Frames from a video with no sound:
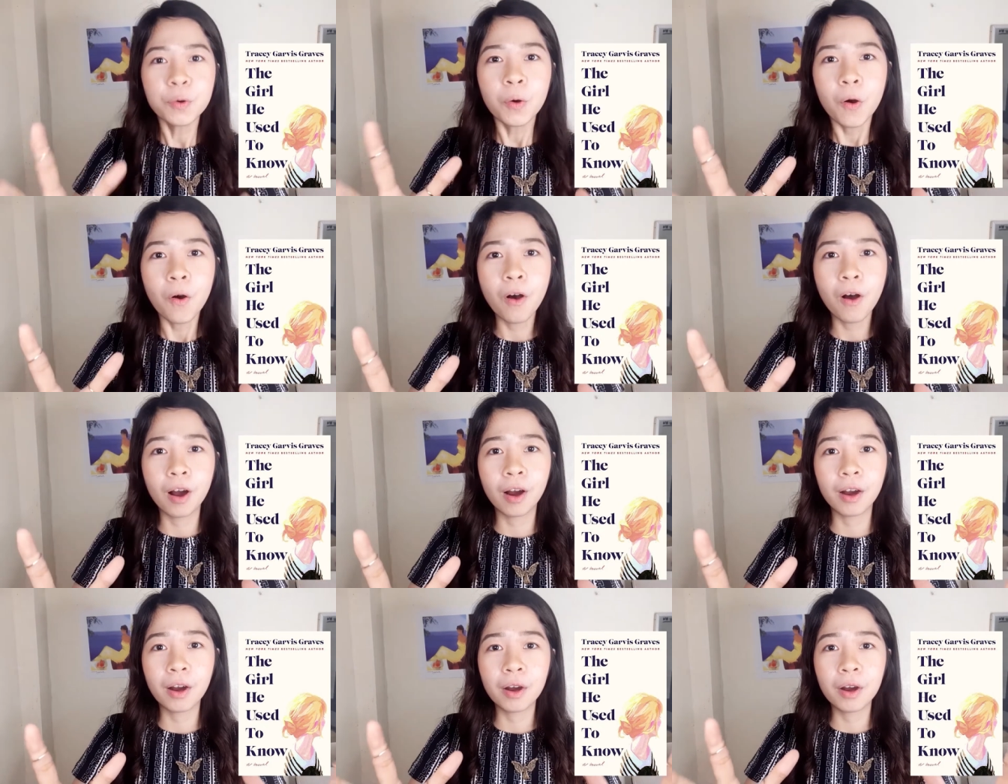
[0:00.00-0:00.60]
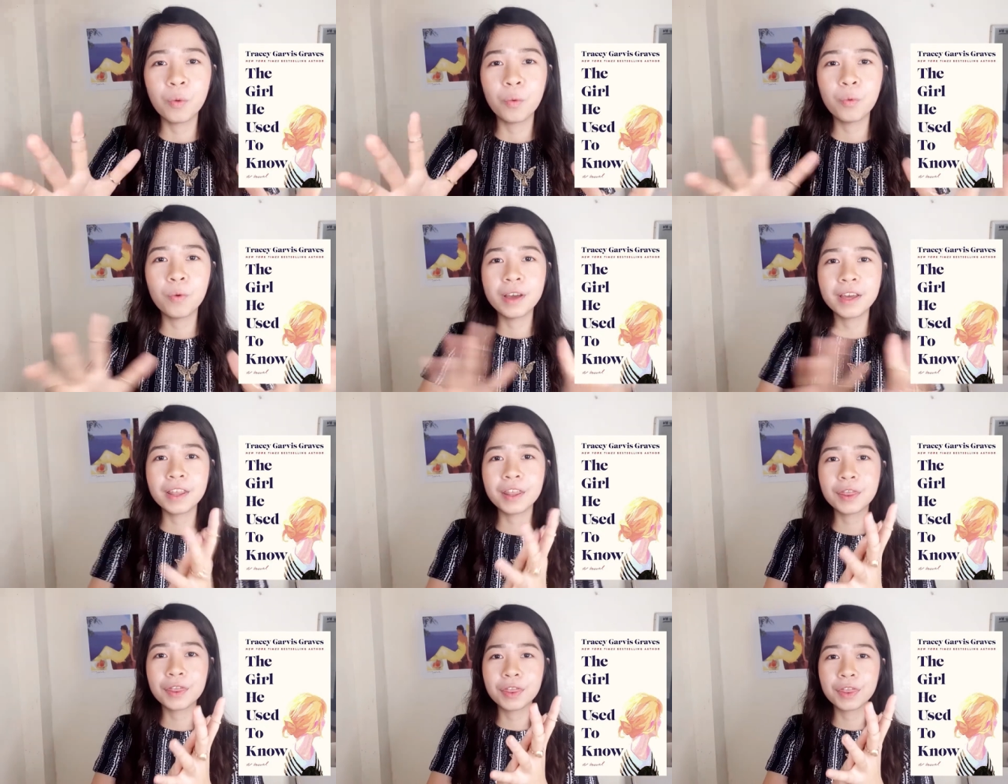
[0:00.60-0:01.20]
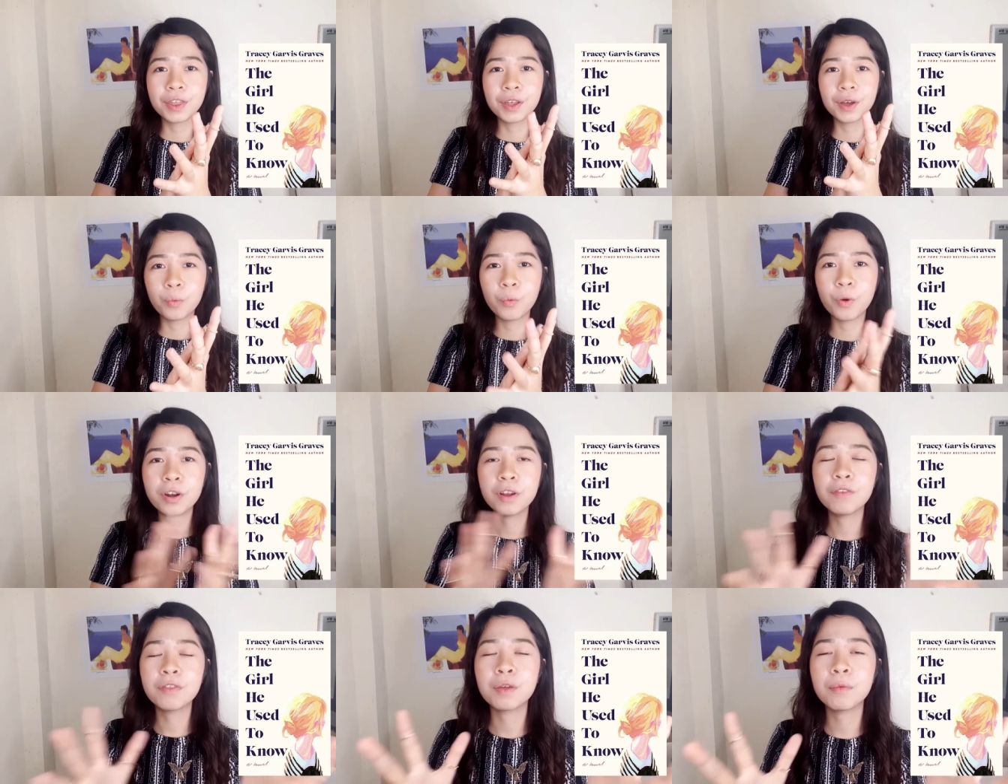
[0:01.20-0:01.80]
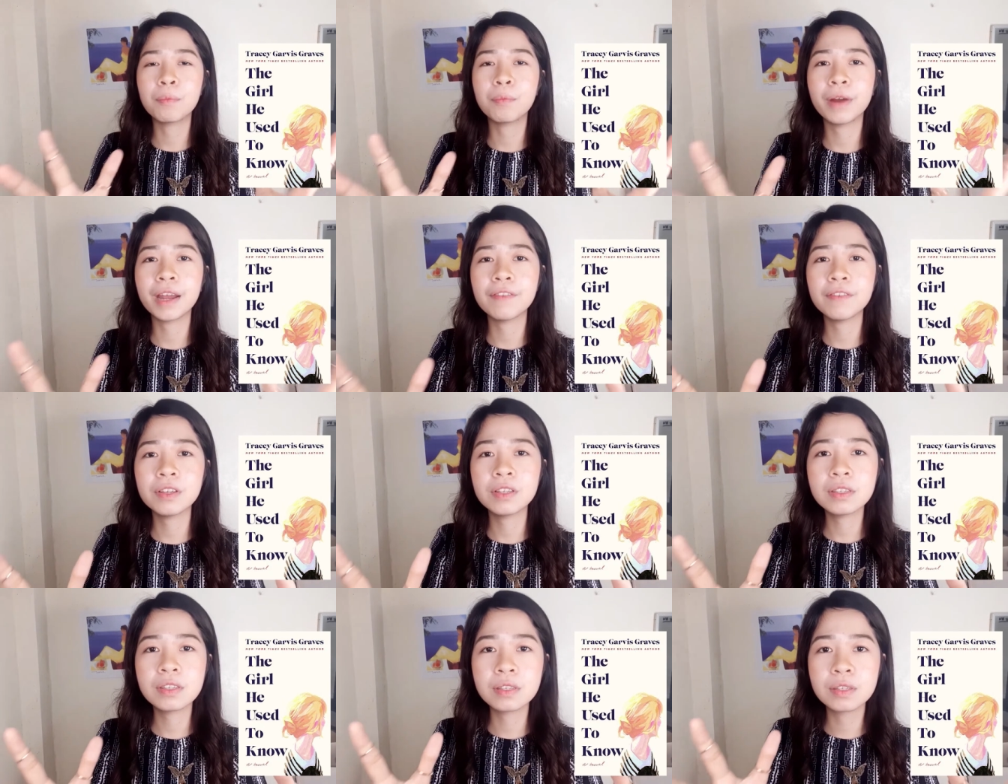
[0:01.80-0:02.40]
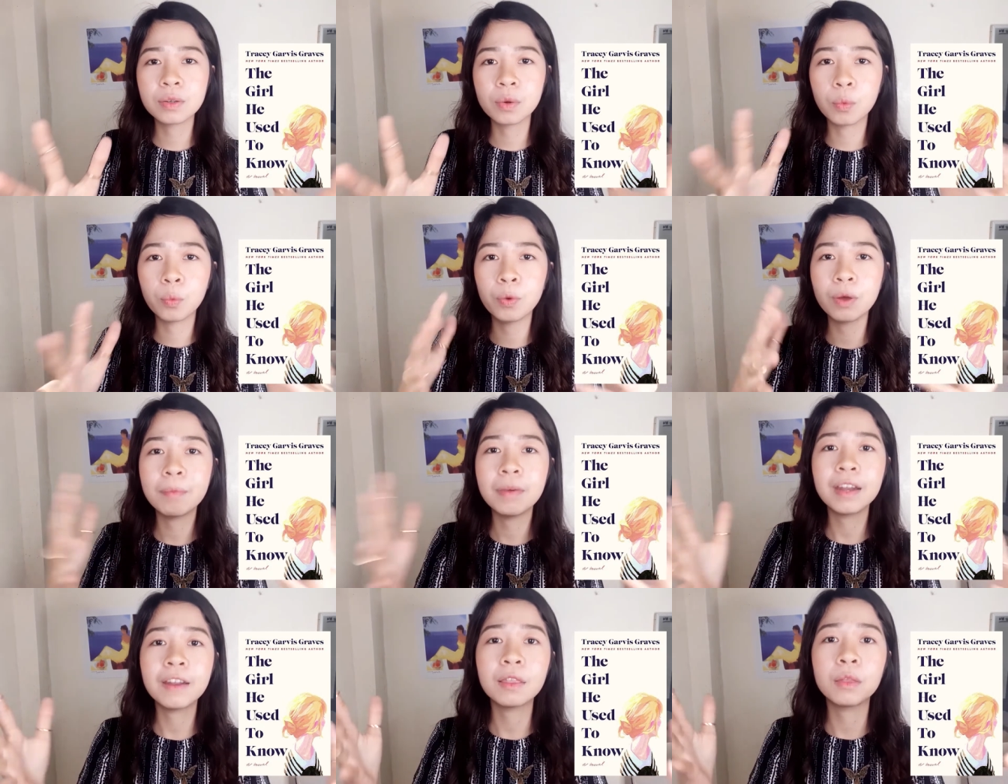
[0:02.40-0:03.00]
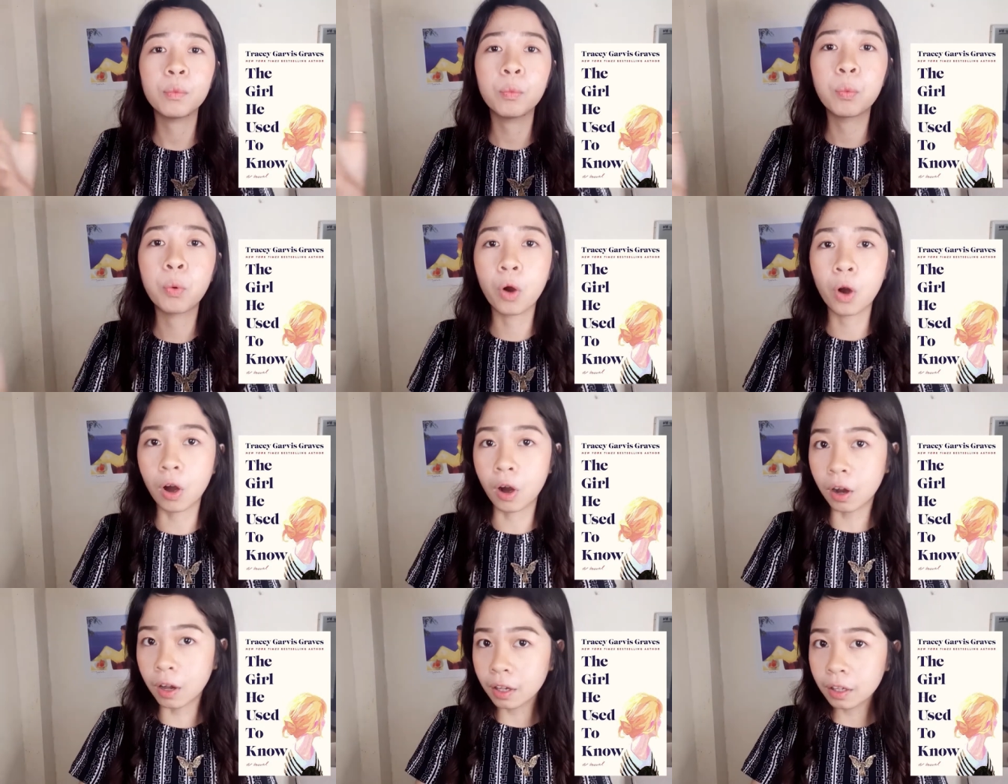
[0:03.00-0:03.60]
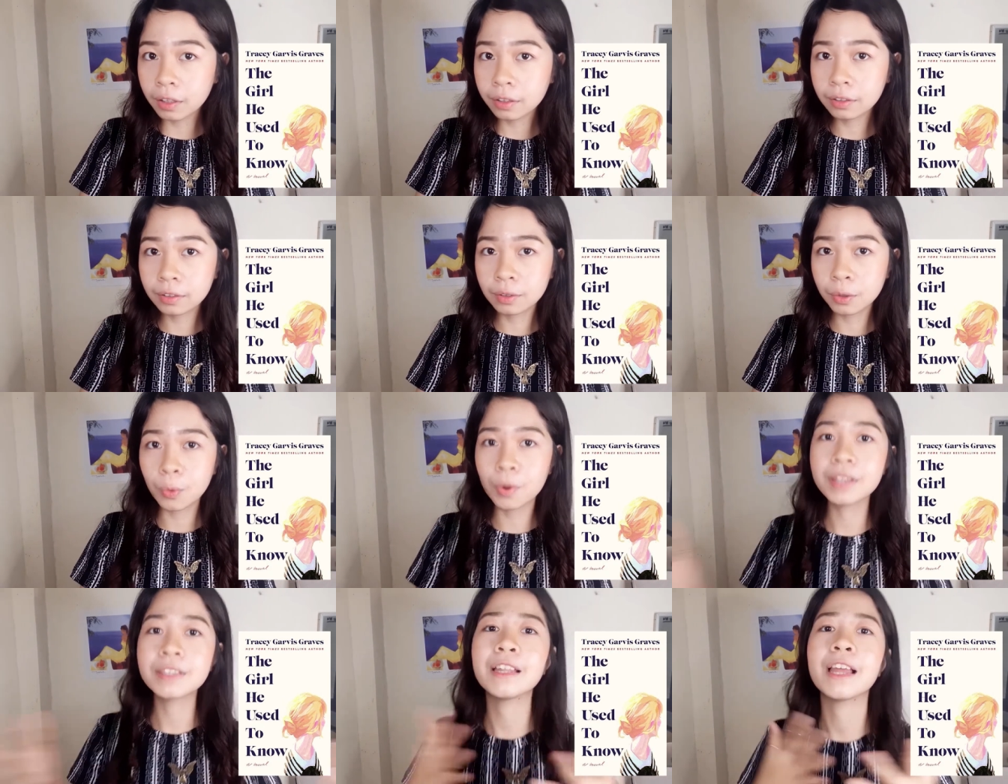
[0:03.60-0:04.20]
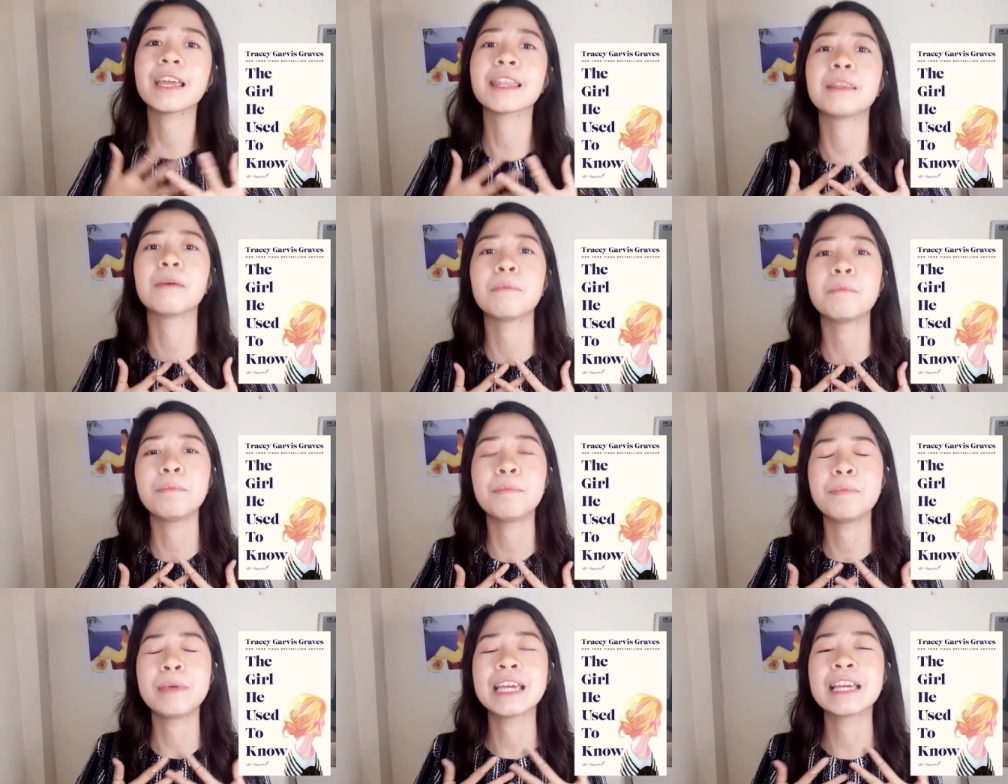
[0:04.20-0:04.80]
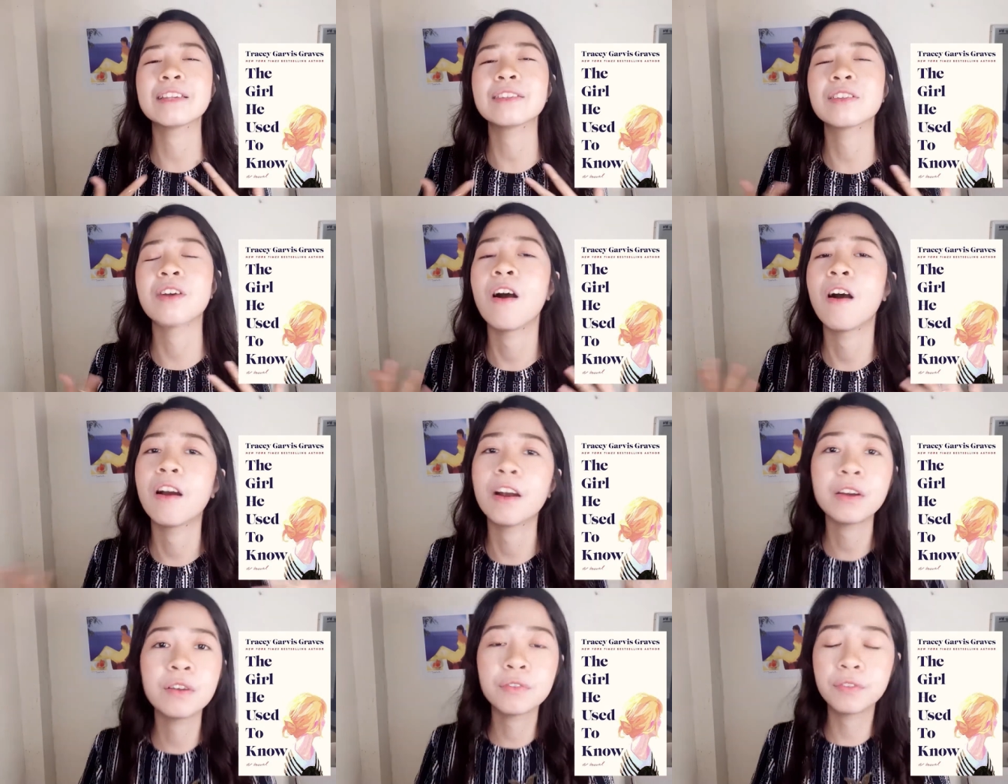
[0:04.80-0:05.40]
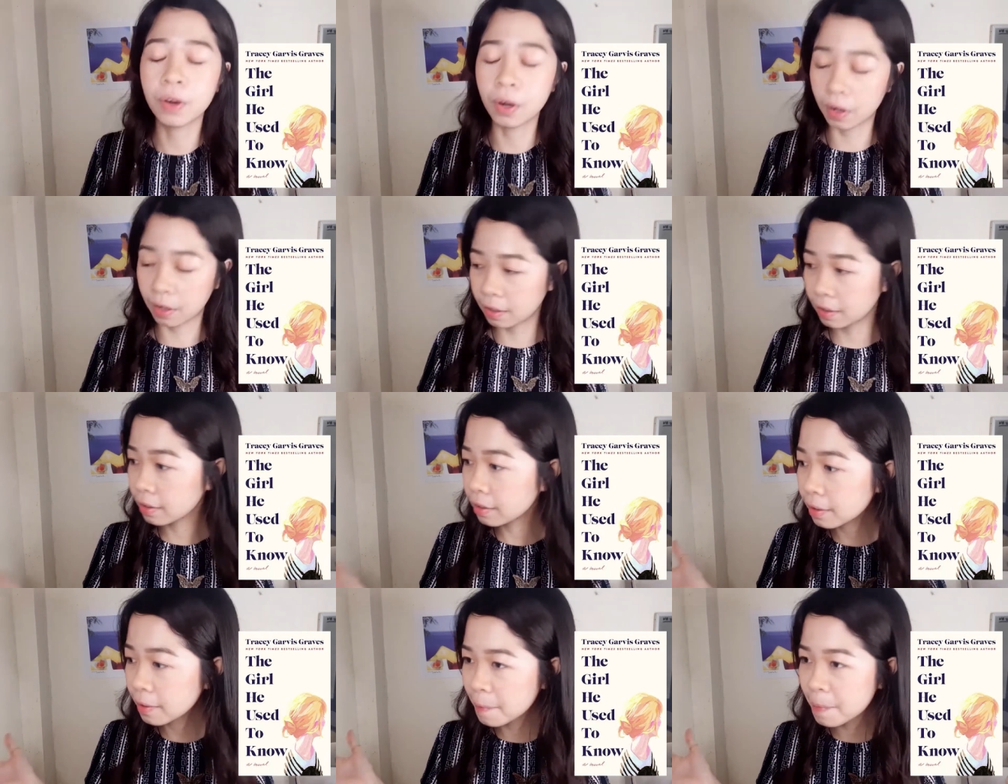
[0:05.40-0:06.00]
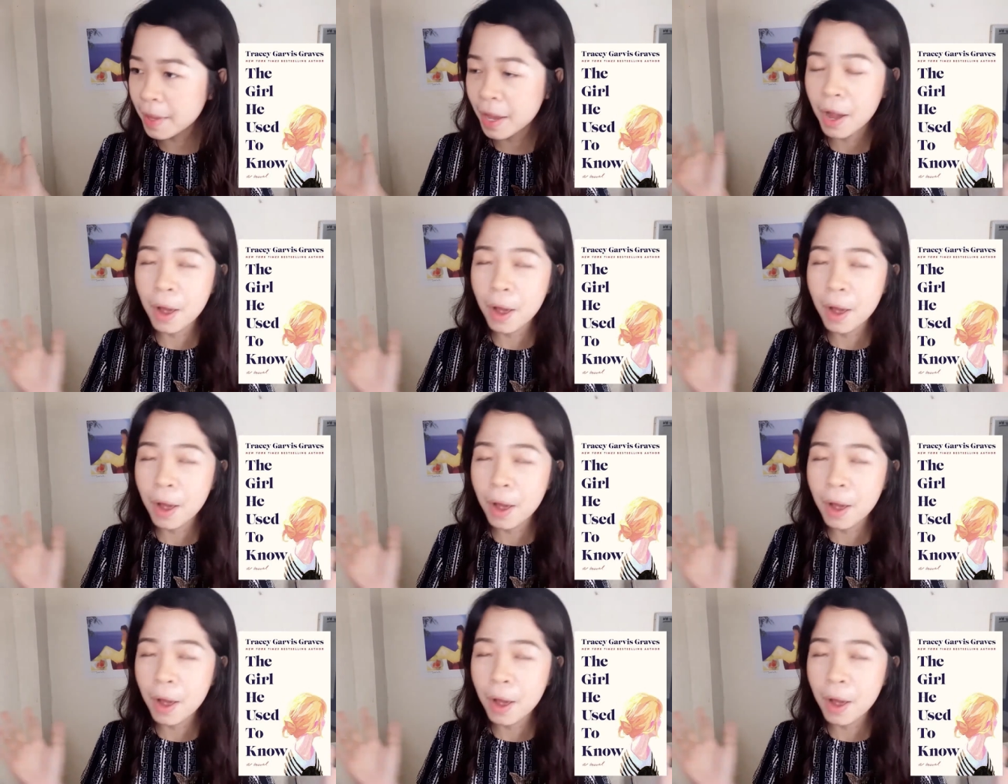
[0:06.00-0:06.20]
are with one of the bravest women in the world, who has like the biggest heart of all.